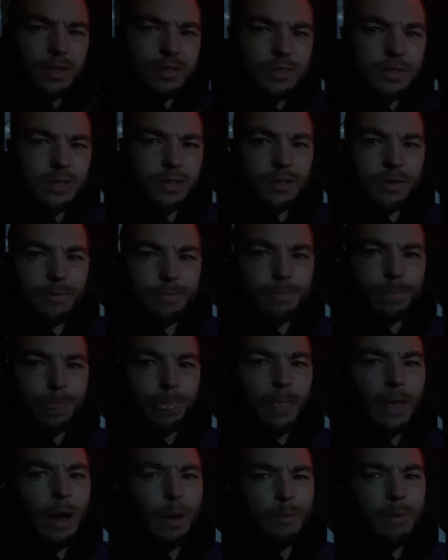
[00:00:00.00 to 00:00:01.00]
see it.
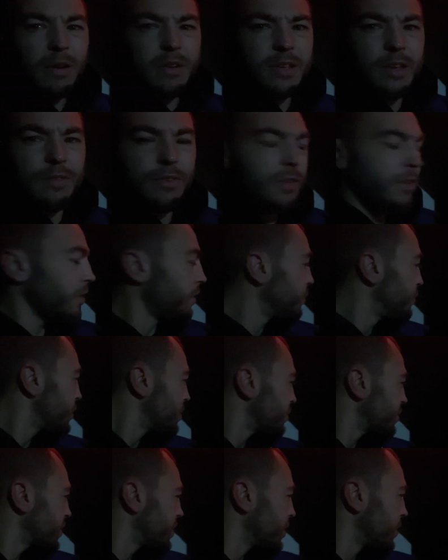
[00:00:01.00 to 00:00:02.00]
I'm gonna have to give you a little bit
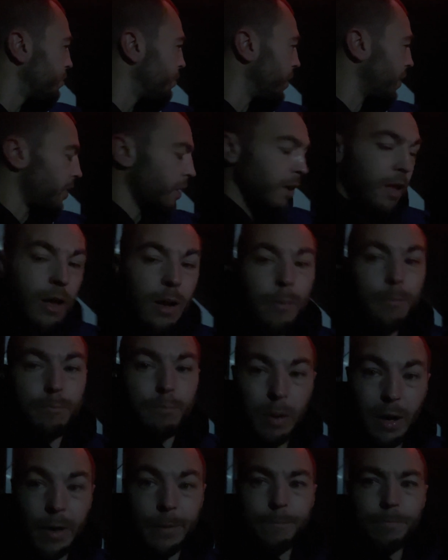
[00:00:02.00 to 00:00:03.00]
of a sneak peek.
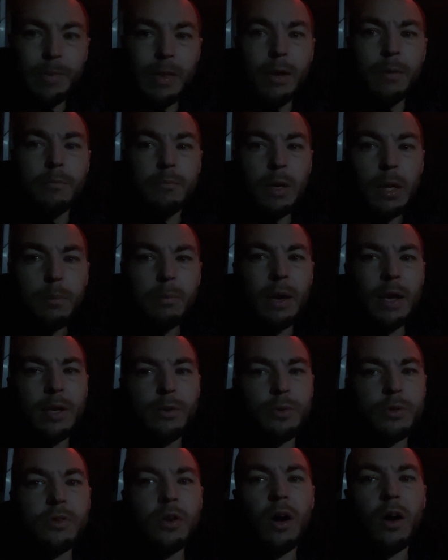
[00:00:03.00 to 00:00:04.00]
But me and Maddy
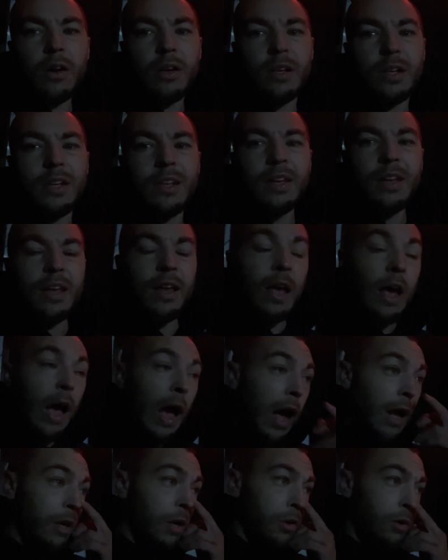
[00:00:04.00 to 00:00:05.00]
were talking
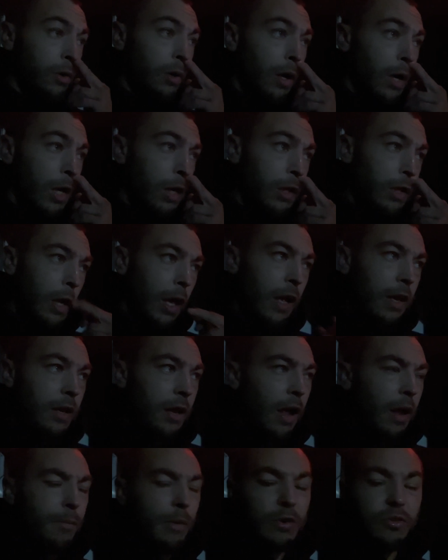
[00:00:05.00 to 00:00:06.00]
on our
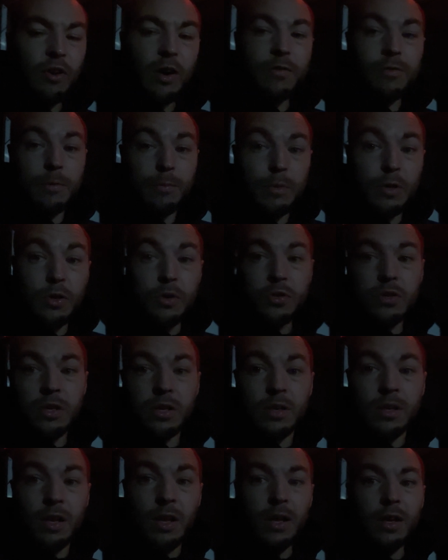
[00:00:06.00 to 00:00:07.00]
on my drive from
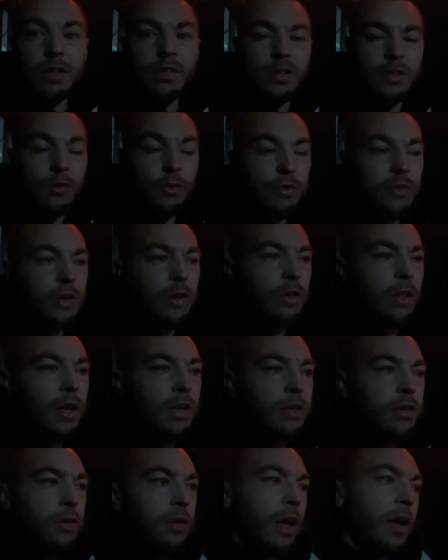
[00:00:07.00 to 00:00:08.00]
Houston to North
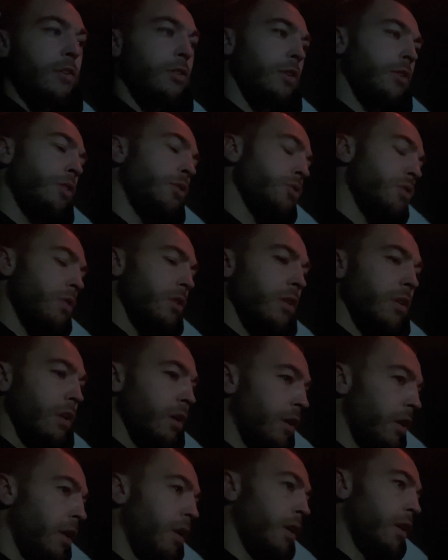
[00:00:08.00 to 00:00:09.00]
Carolina, actually Houston to
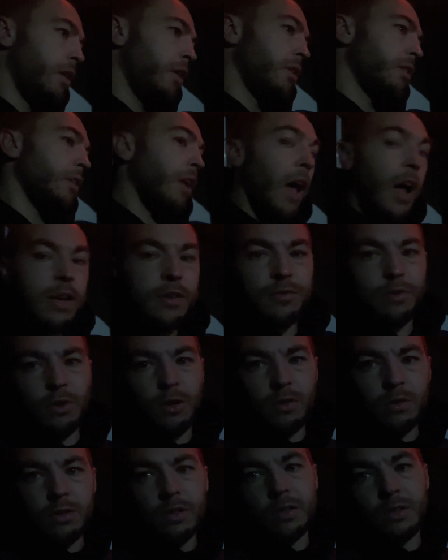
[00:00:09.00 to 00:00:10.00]

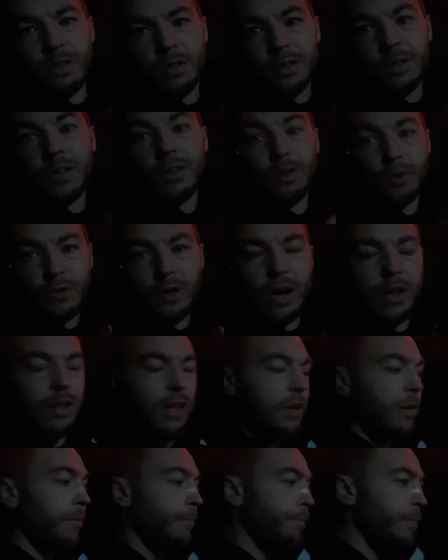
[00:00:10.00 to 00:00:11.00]
Knoxville to North
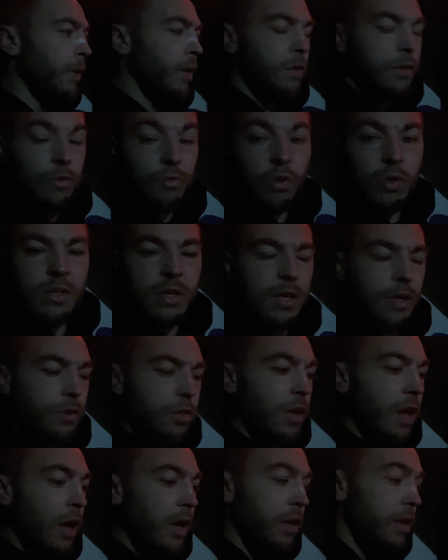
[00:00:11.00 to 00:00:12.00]
Carolina, to run Dig or
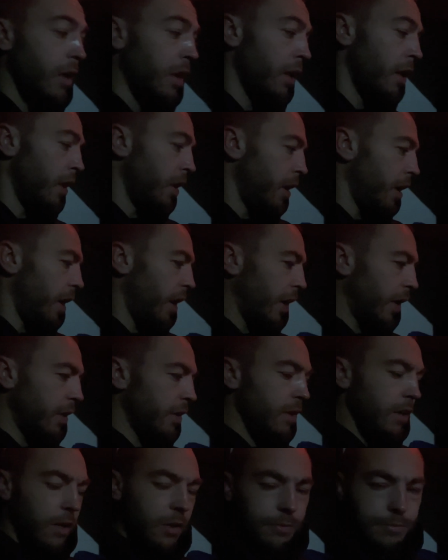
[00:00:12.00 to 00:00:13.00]
Die, and
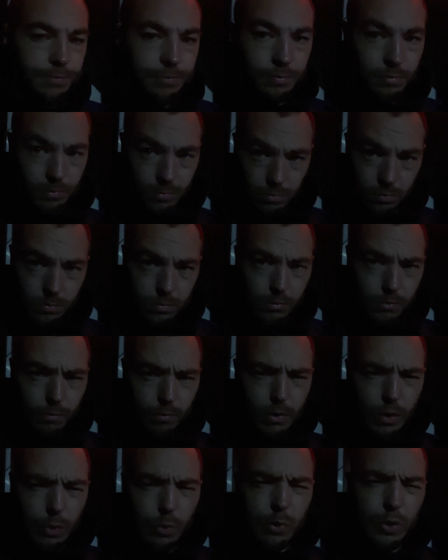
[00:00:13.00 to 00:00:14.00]

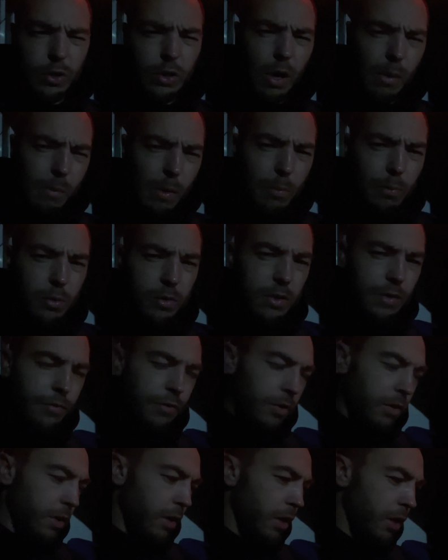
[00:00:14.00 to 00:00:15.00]
we were coming up with
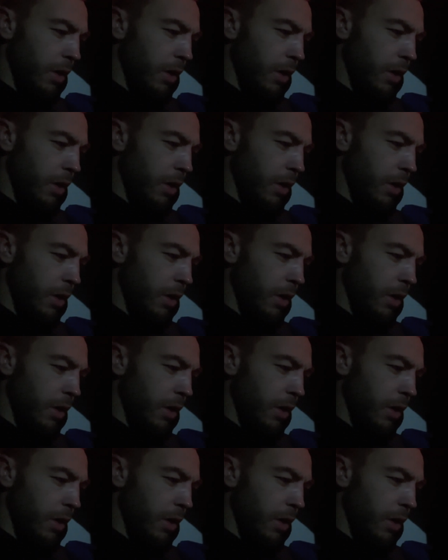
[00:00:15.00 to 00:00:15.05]
different